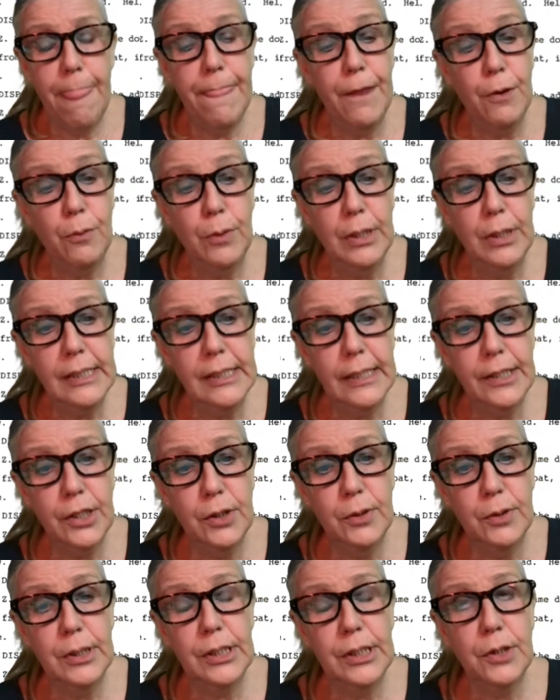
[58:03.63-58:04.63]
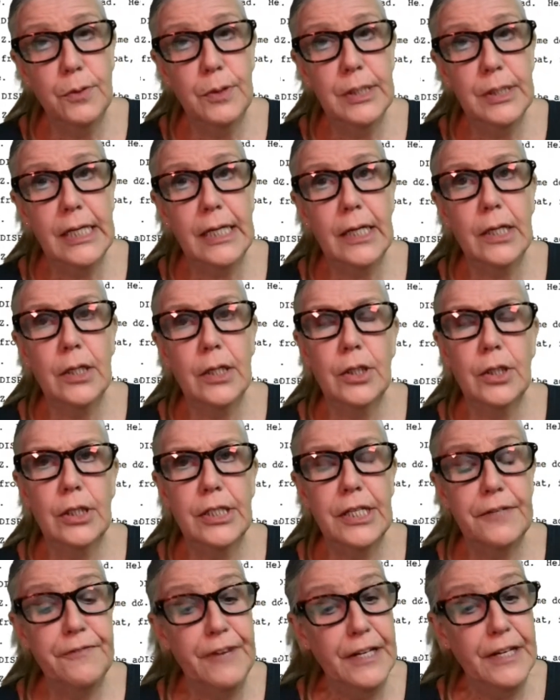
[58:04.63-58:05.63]
there was there there was a the
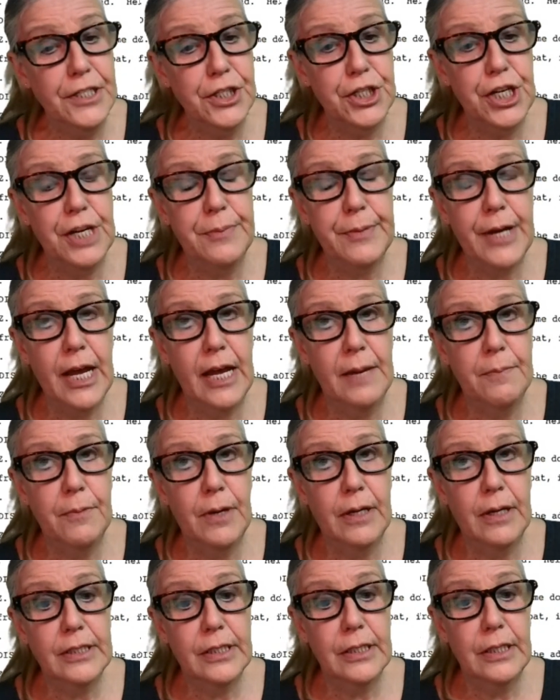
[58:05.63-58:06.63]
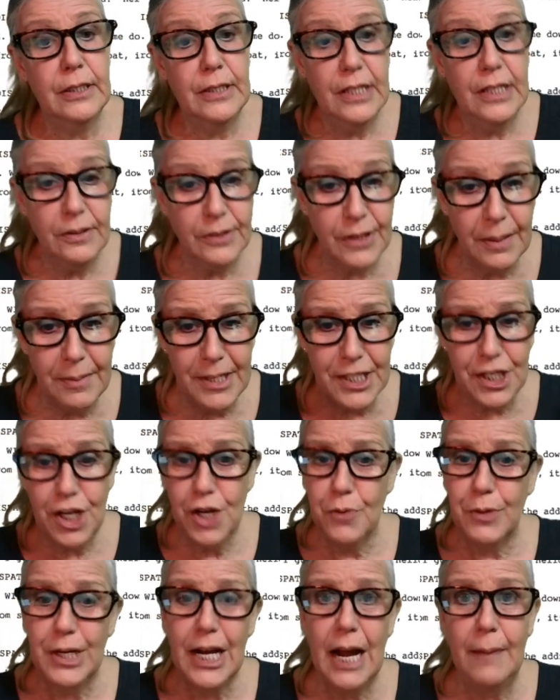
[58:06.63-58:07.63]
defense team came to, let me tell
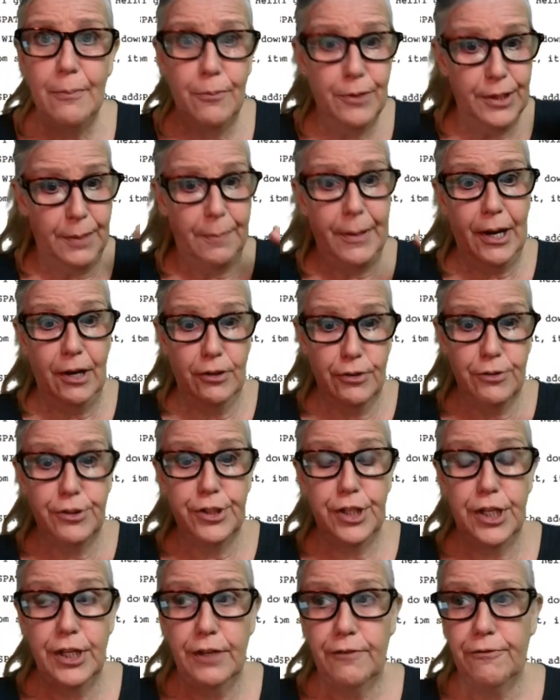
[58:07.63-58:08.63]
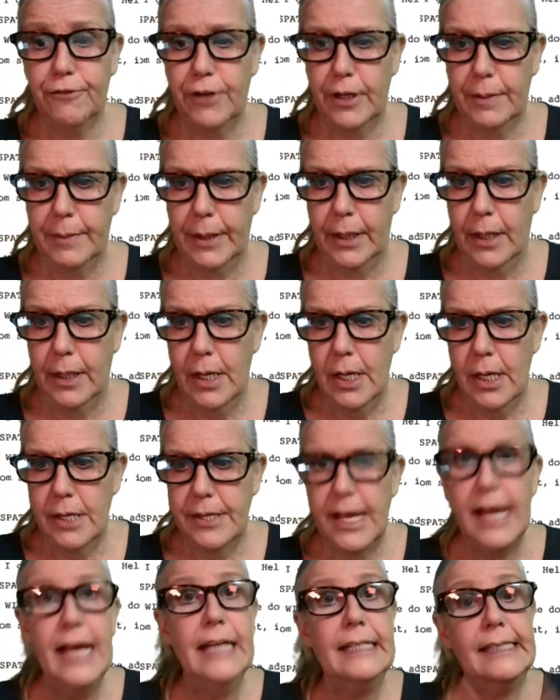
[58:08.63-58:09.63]
you what happened when the parents are sitting in front of me.
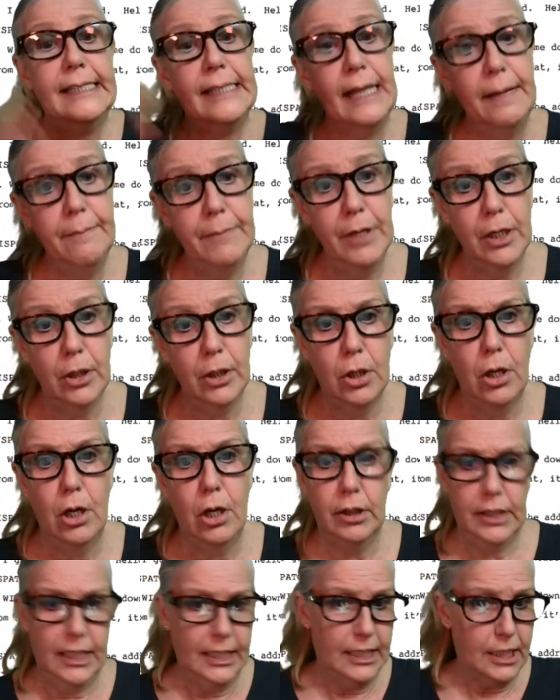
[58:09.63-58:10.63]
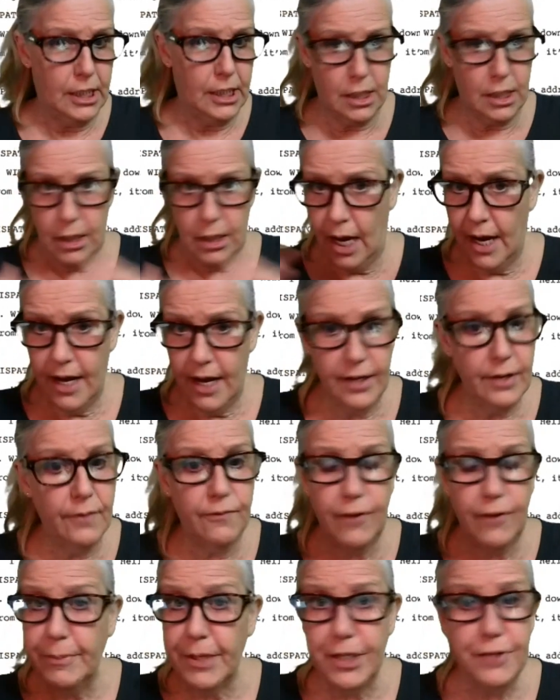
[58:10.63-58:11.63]
They had sent me along then I had
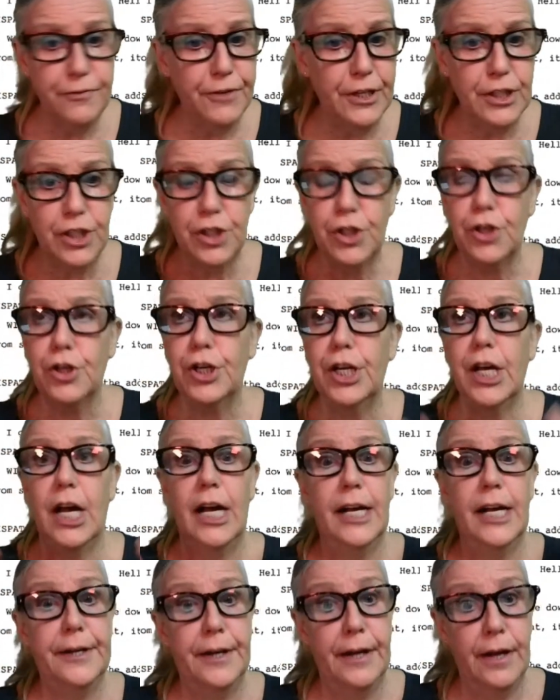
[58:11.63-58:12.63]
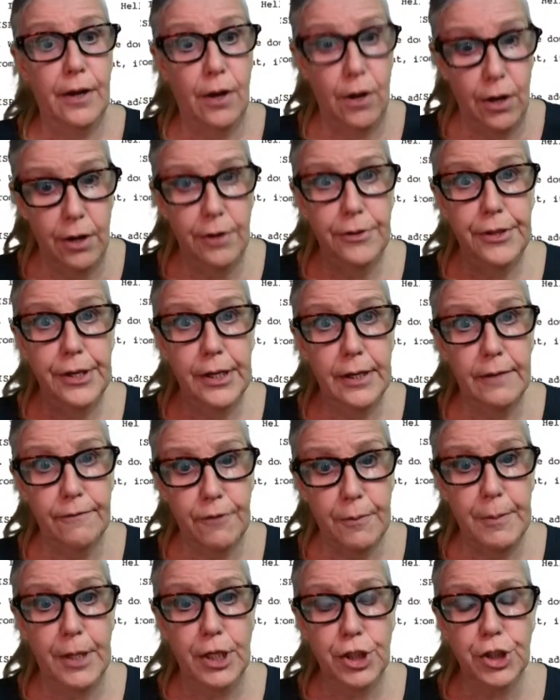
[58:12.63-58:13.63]
from the defense attorney, I had all the
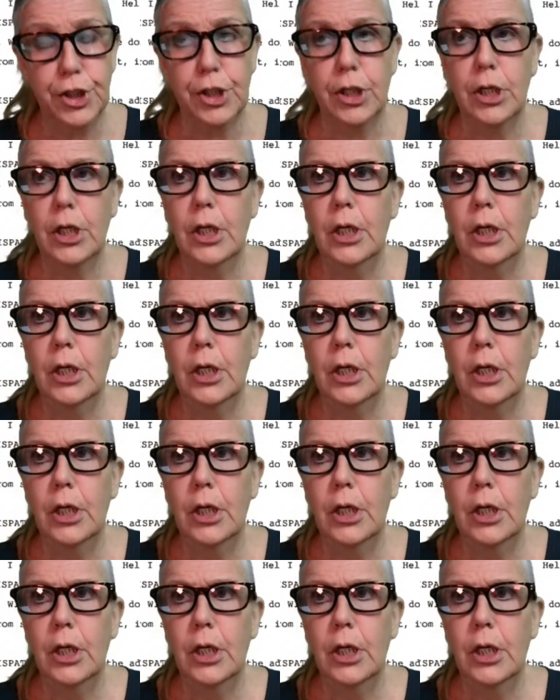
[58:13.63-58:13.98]
information.